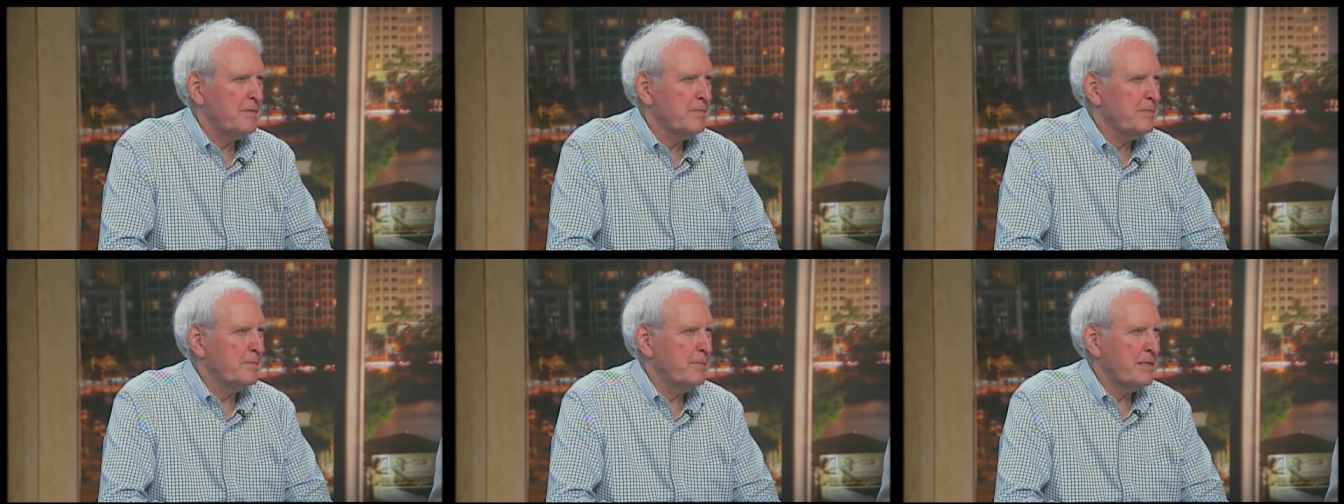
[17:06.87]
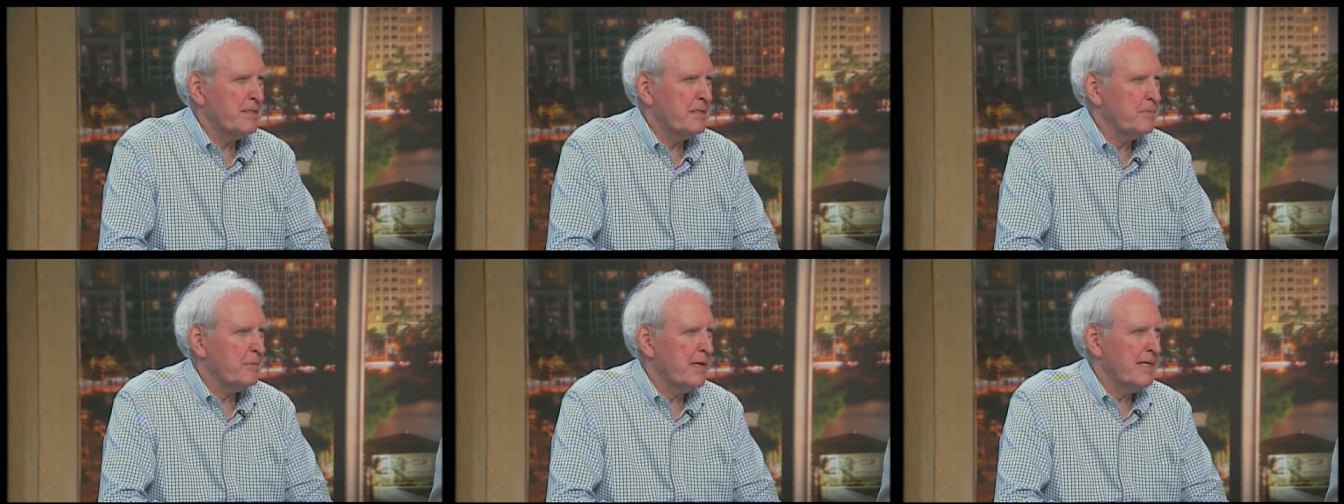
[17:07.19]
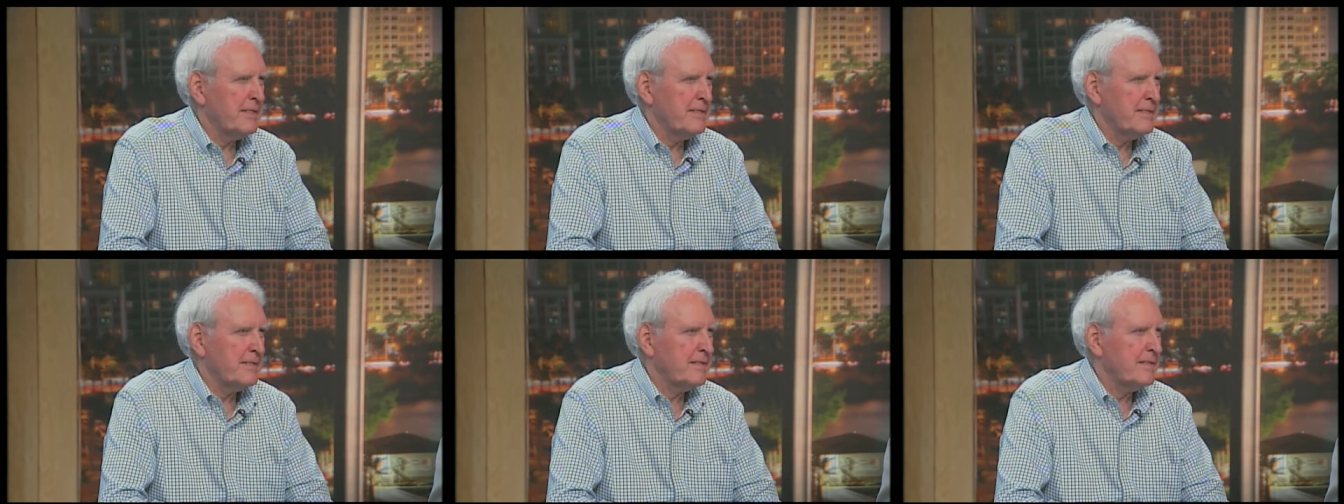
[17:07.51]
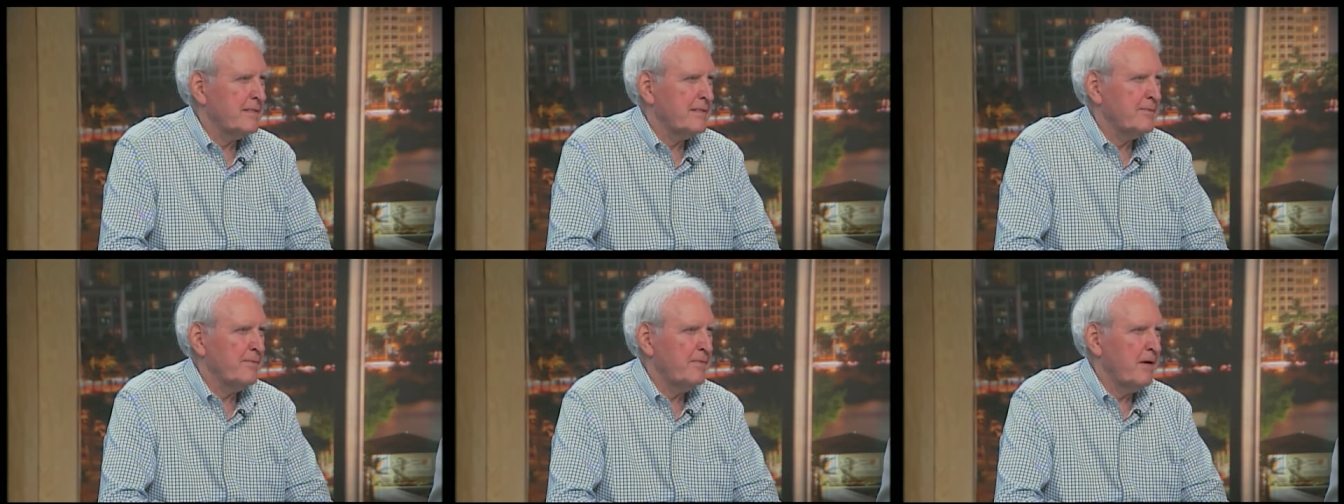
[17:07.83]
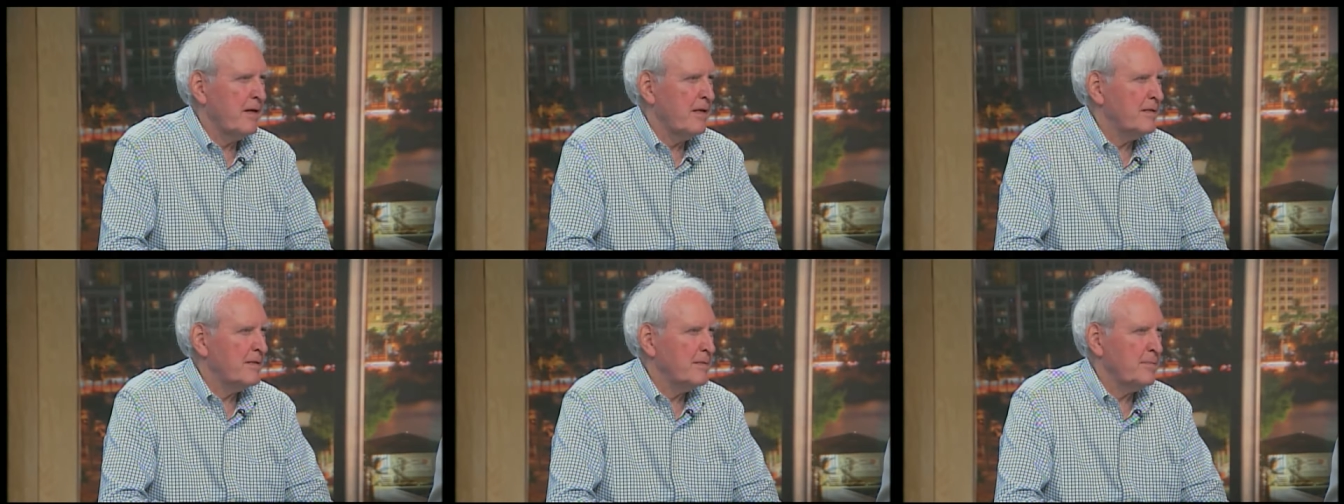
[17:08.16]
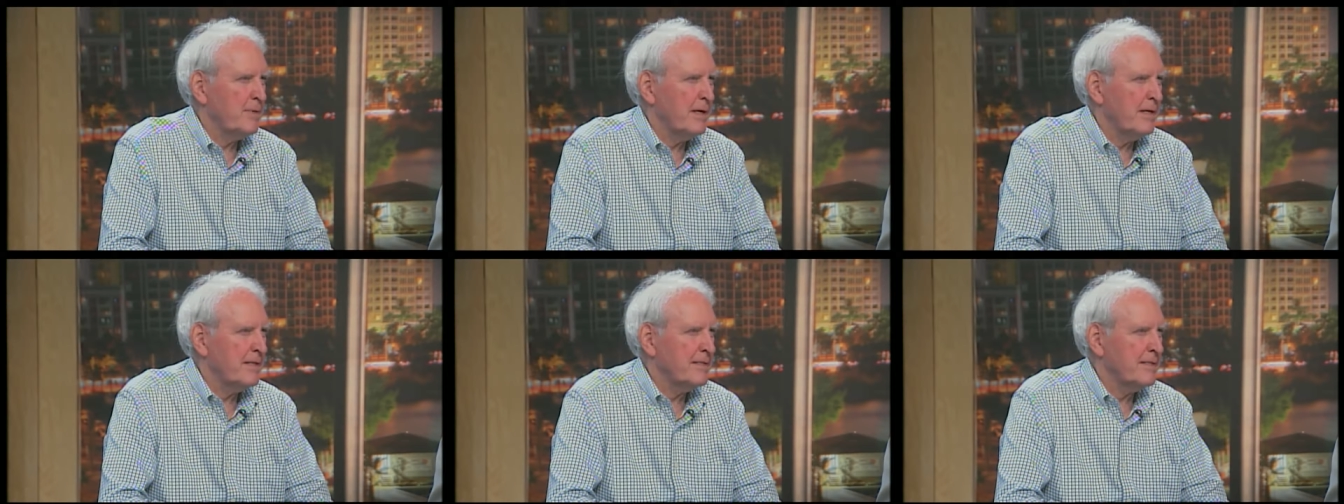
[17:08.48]
budget process has fallen
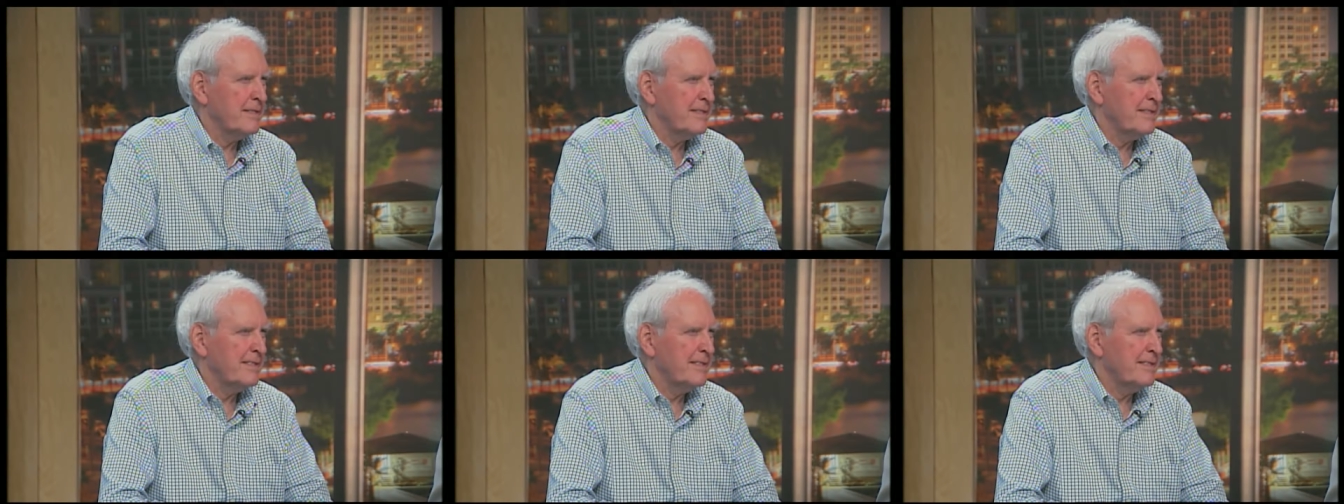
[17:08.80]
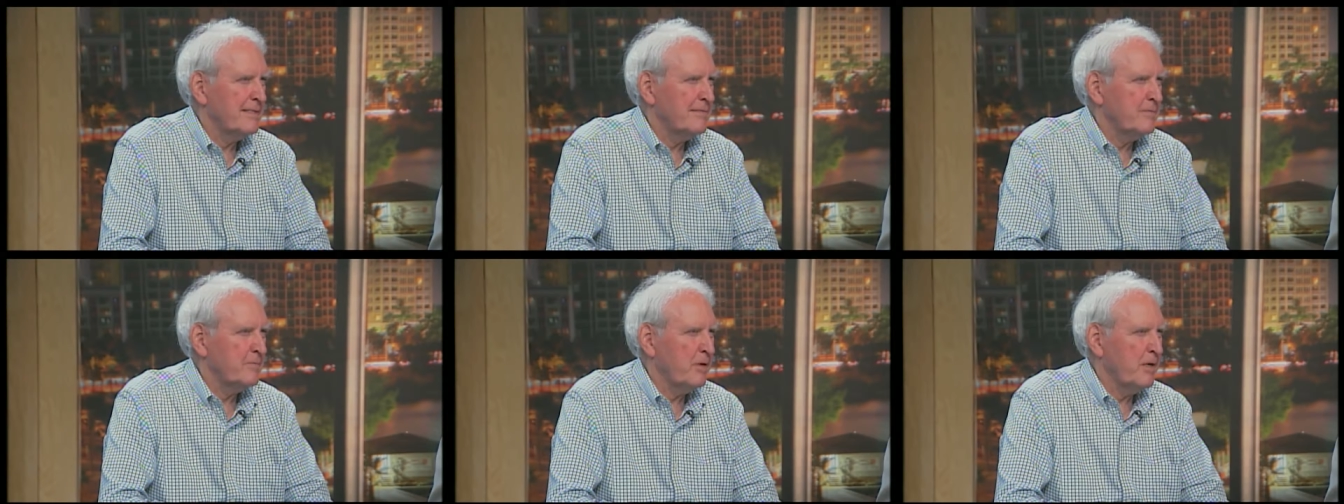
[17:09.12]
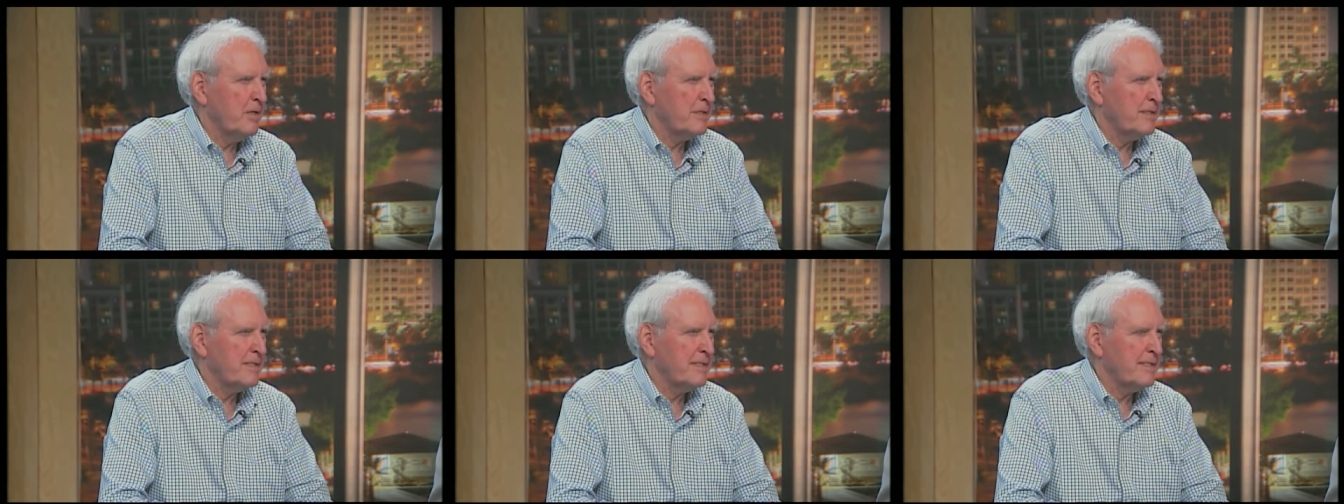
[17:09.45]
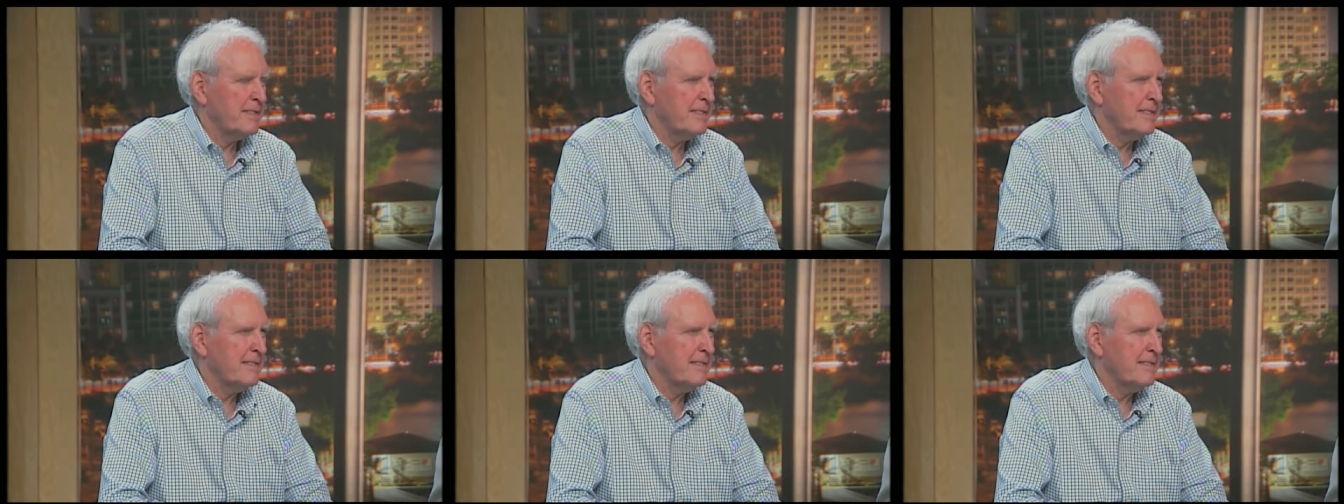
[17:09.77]
apart in, in Washington,